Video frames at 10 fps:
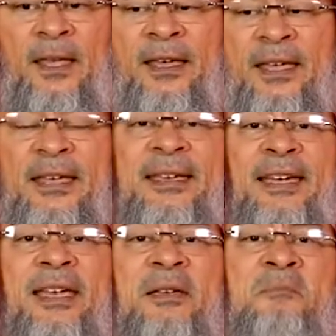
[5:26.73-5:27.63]
He
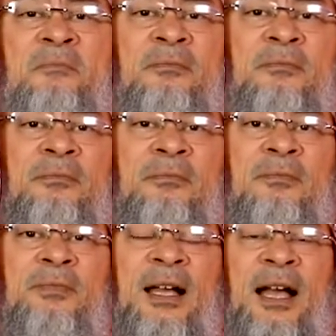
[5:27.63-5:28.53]
came
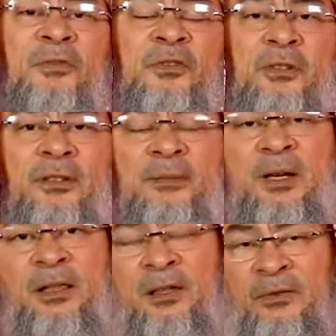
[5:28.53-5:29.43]
after the
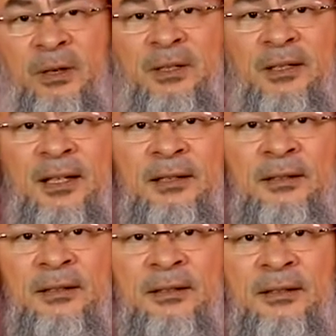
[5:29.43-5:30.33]
month of Ramadan
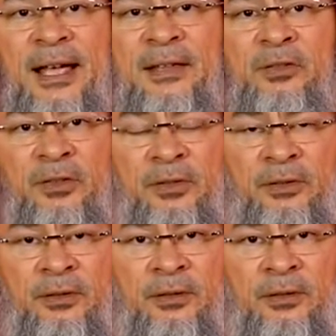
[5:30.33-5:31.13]
entered.